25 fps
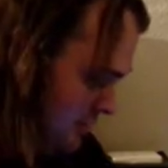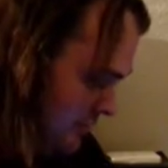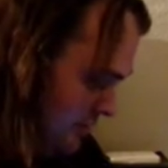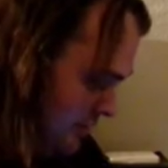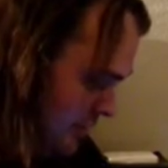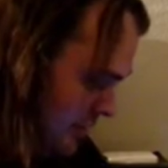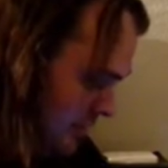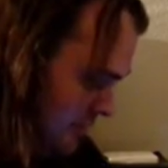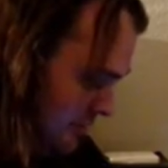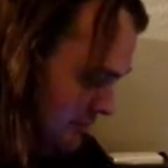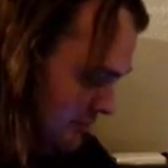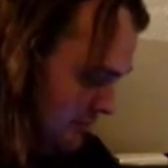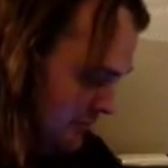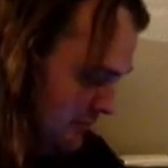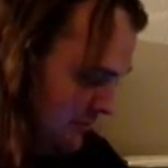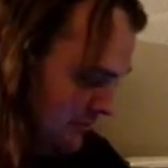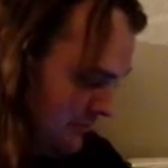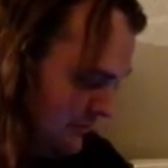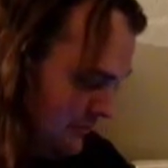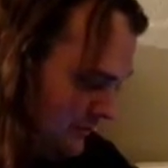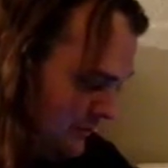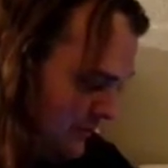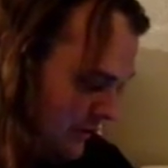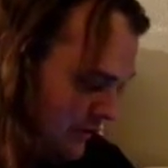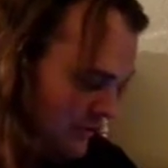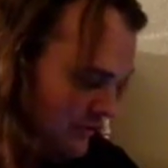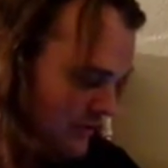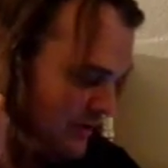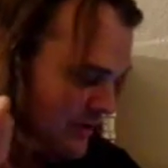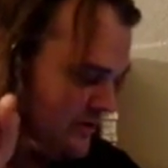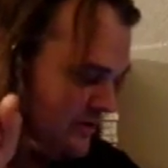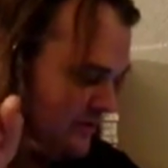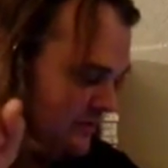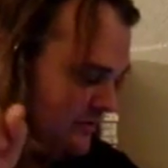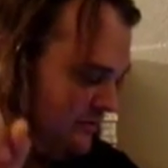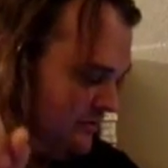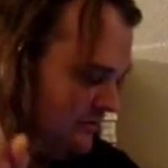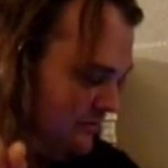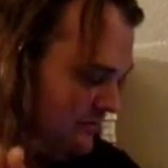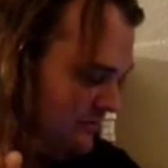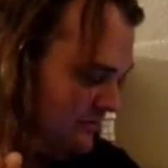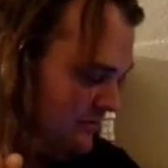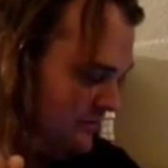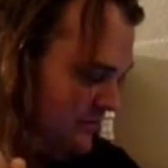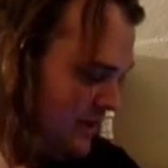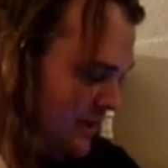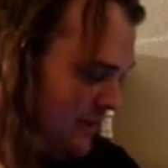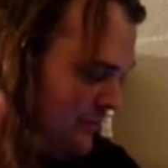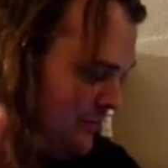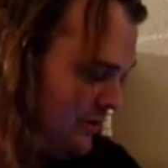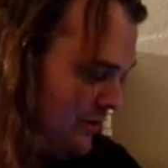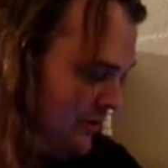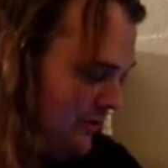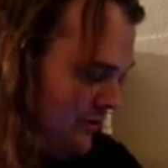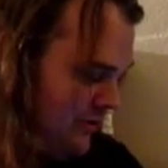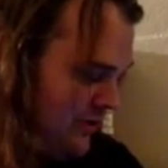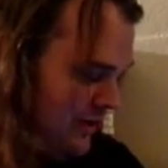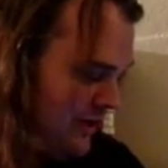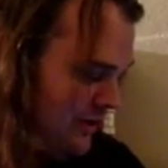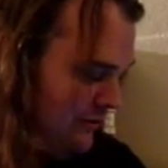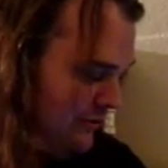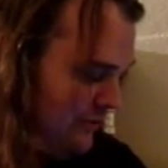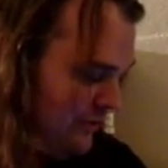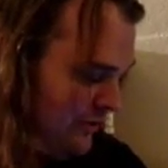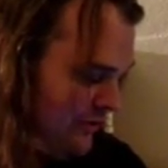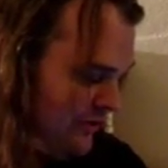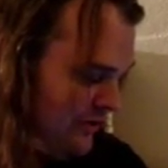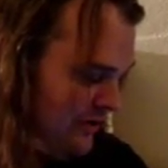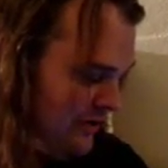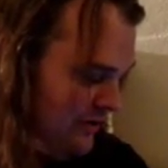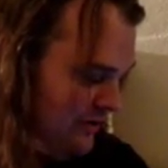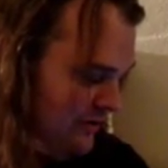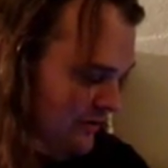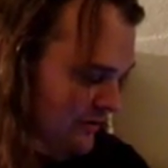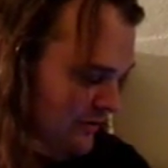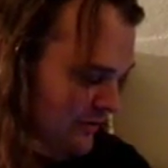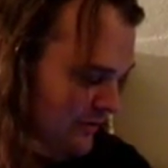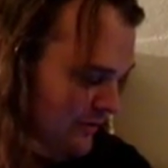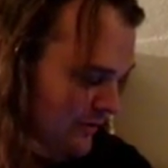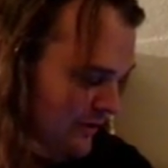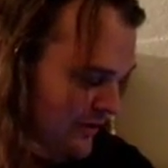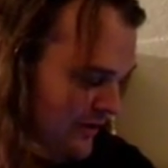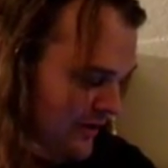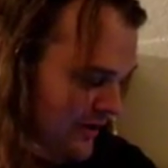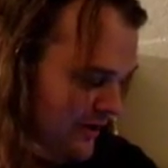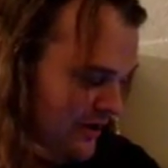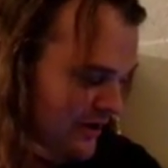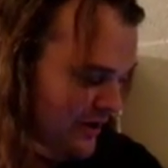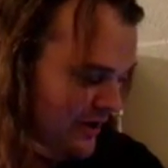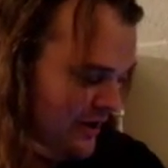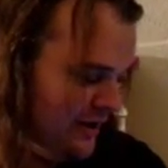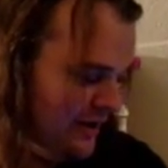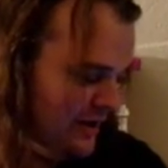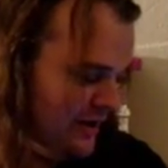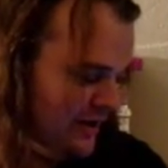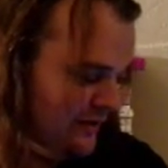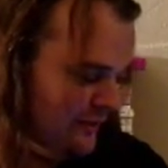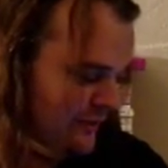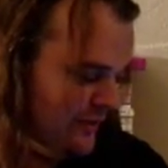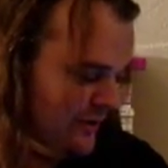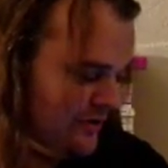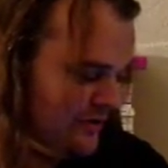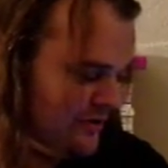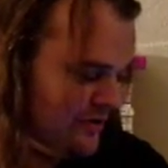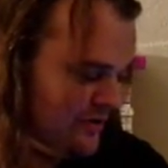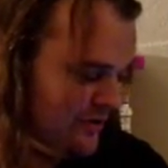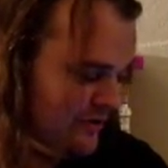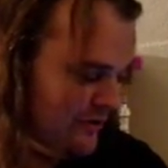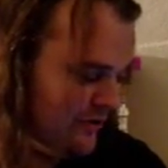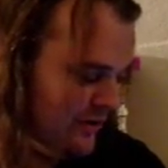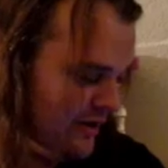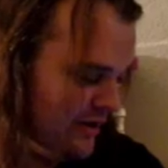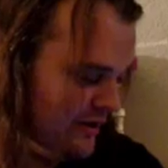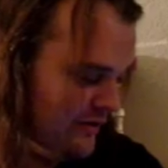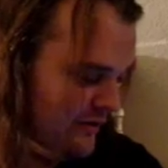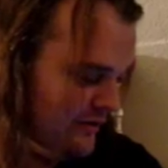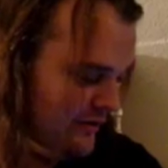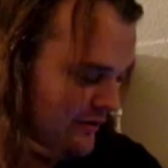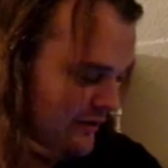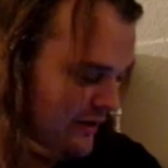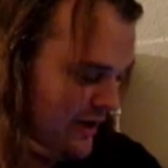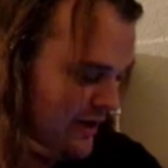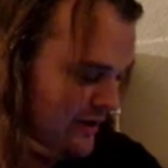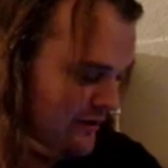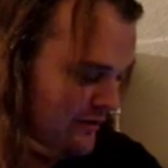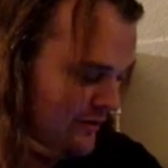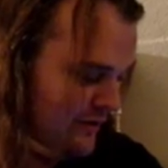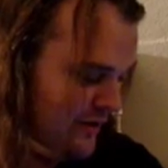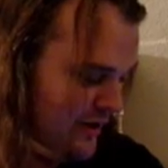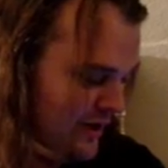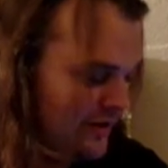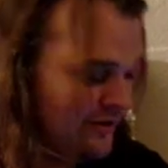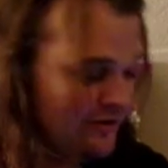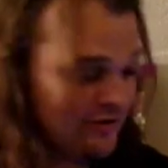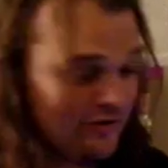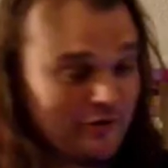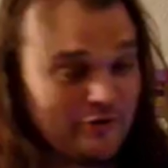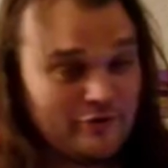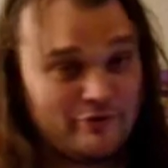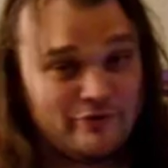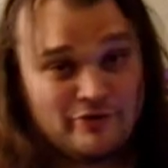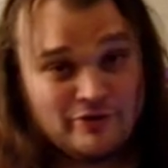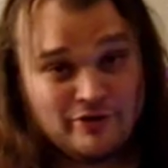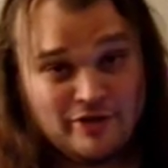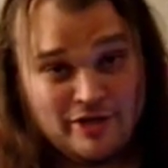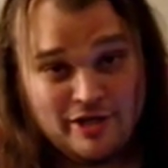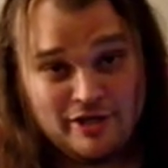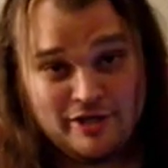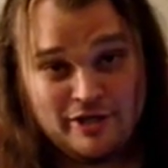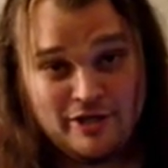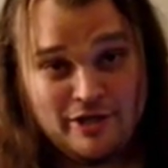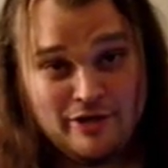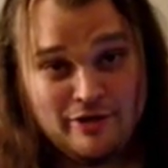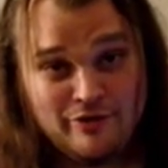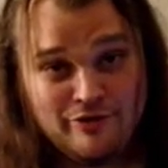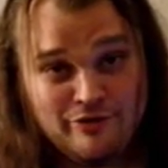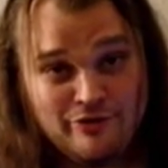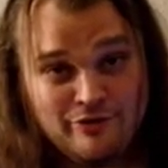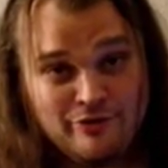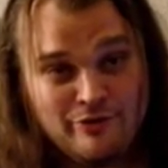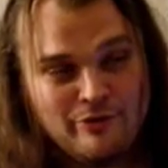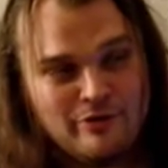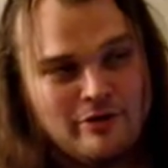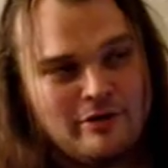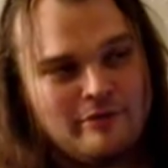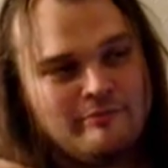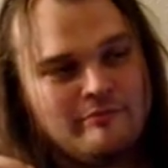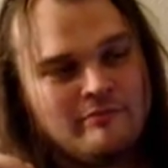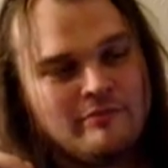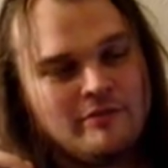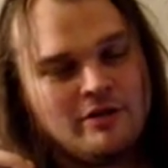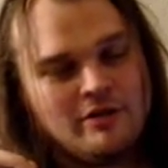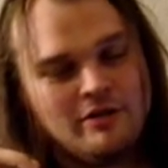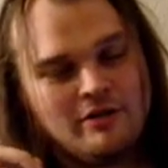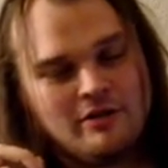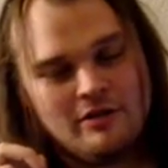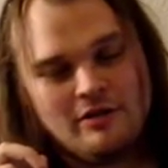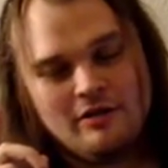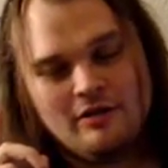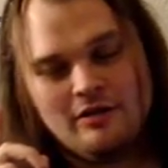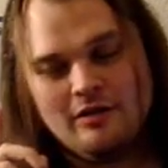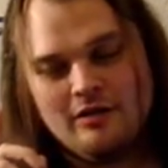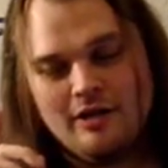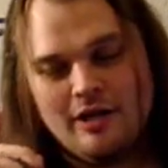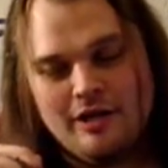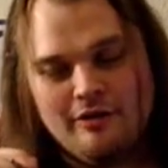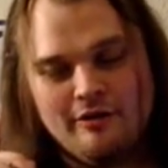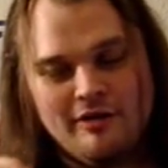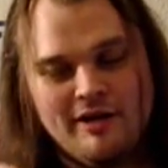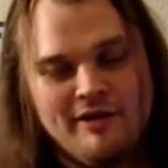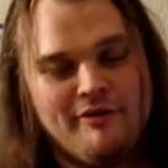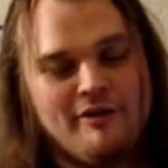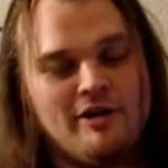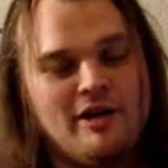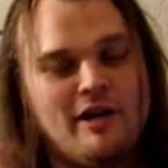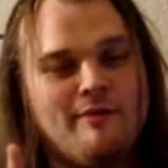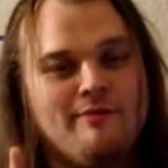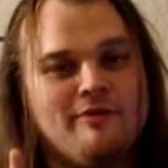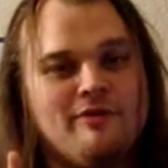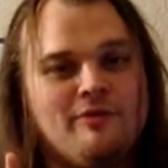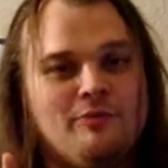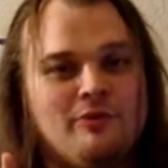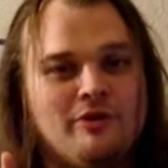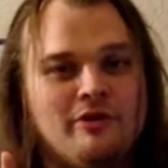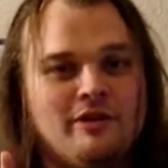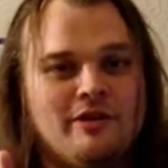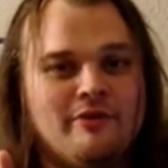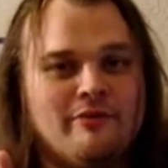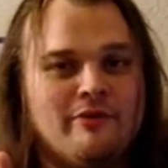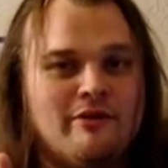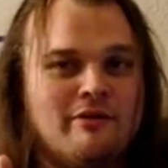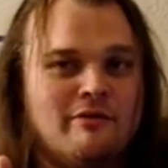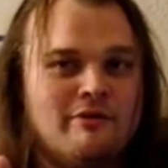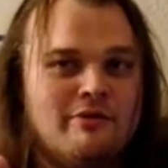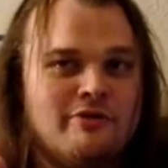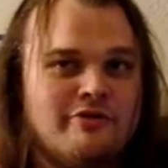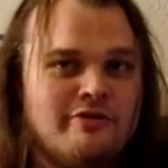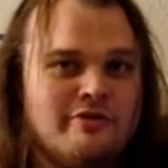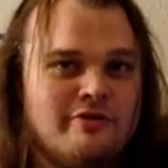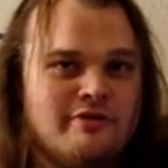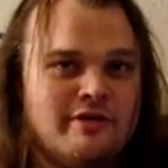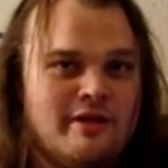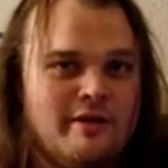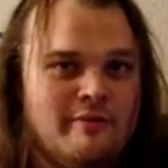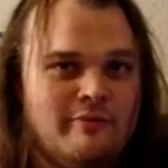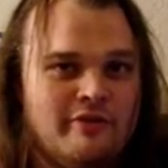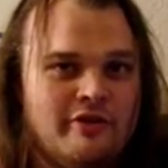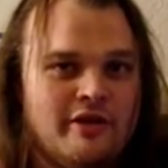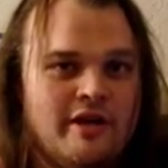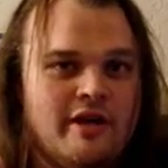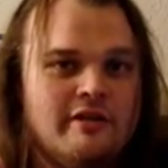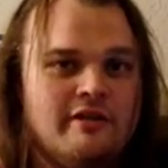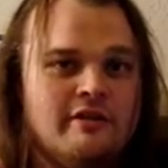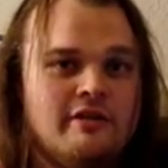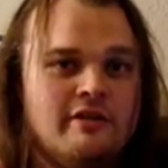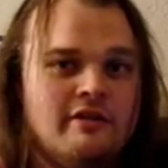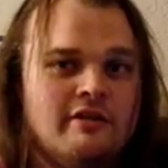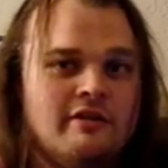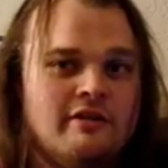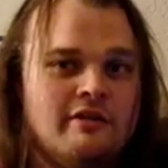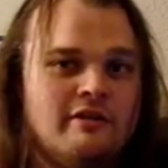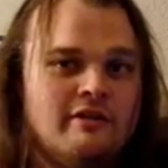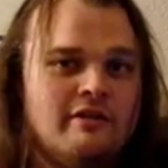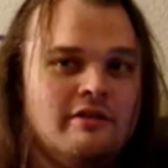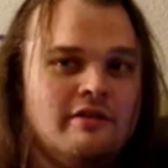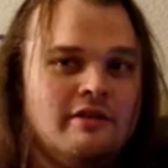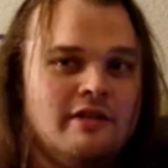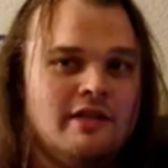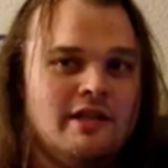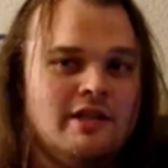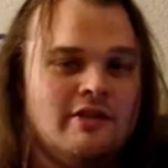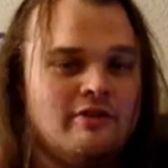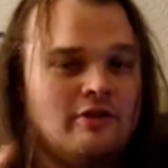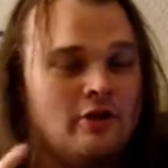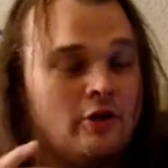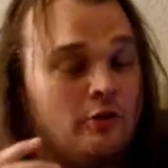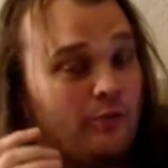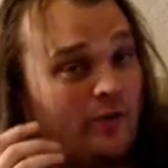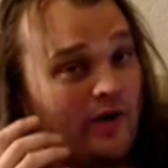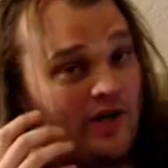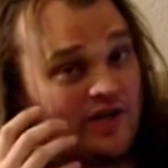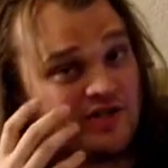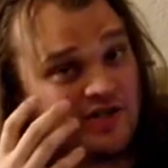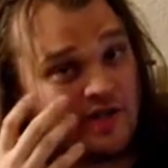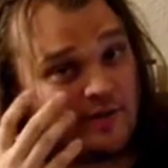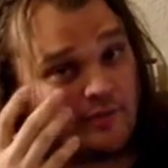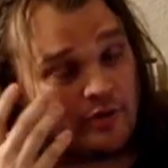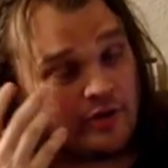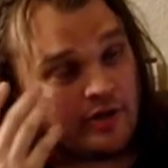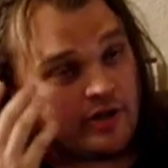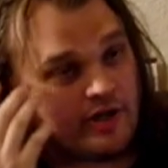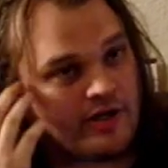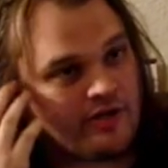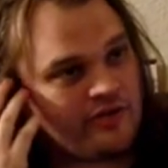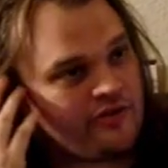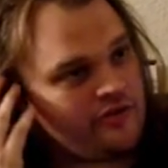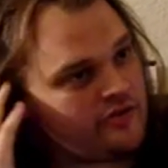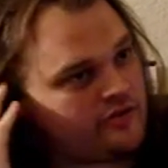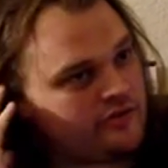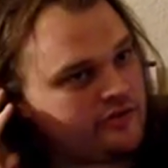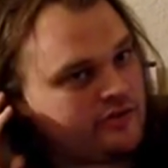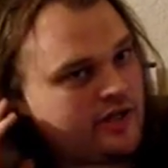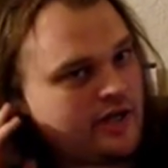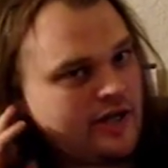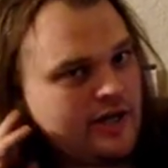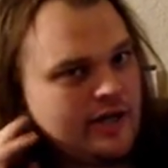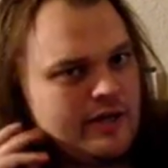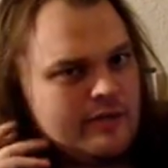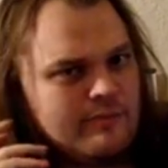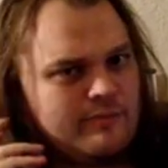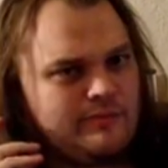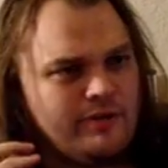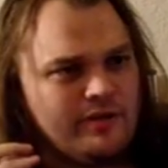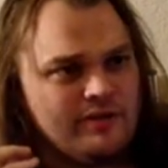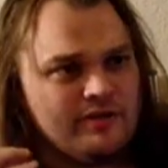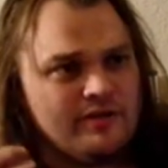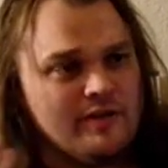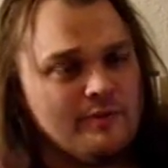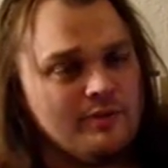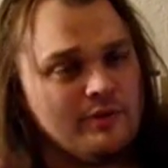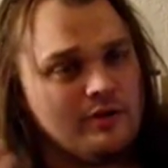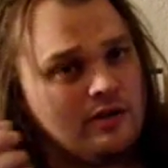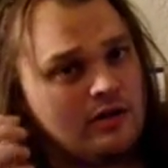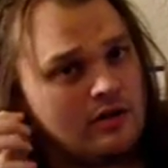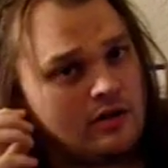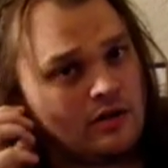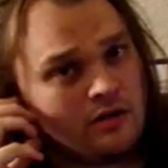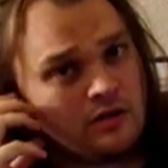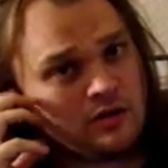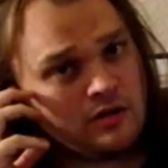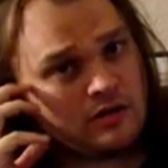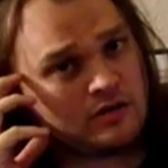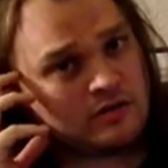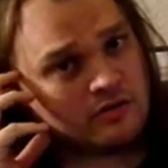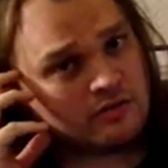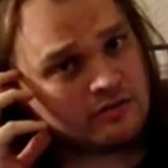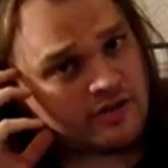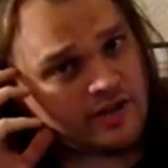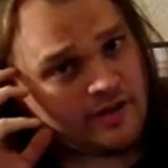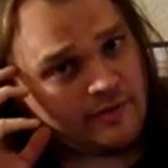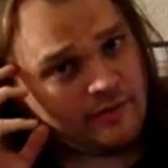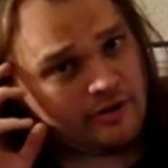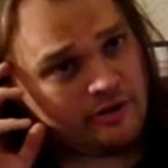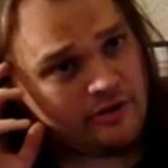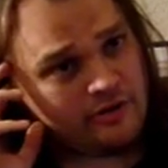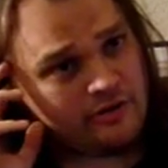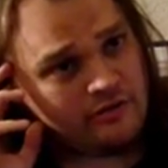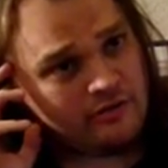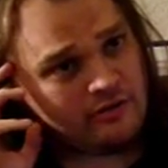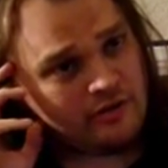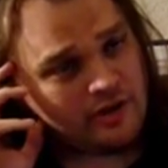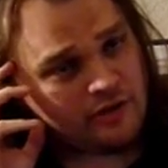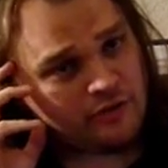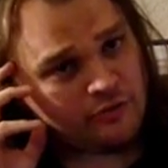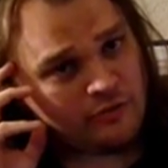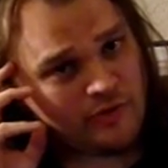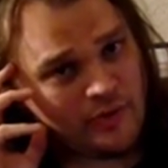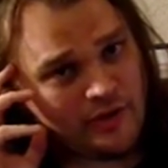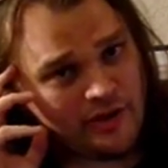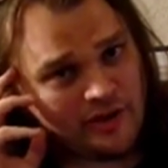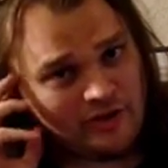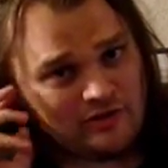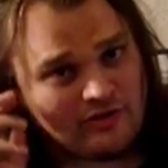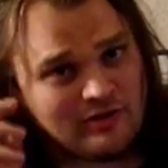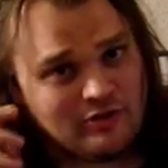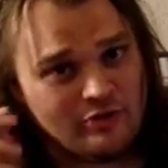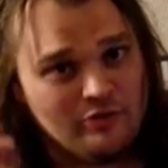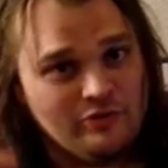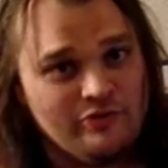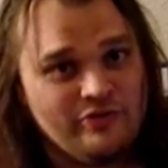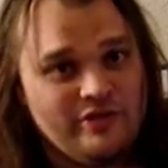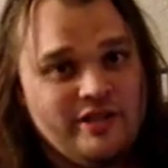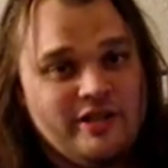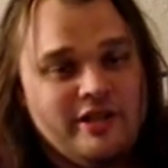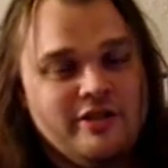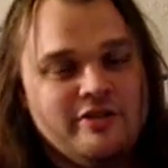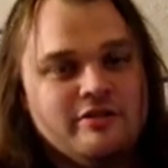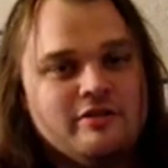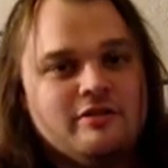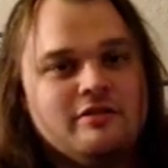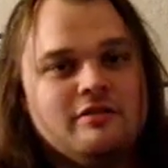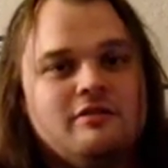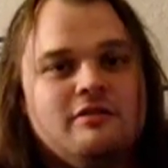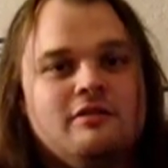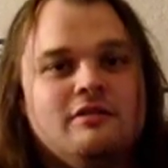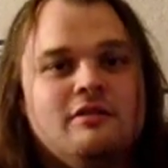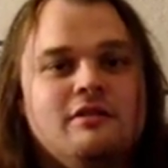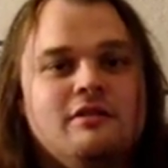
So, first question. A book you think is worthy, one that didn't get as much credit as you think it deserved, aka Thor. I don't have a copy of this book anymore, which I'm sad. It's called Whitechapel Gods. I picked it up a long time ago. I was probably still a teenager.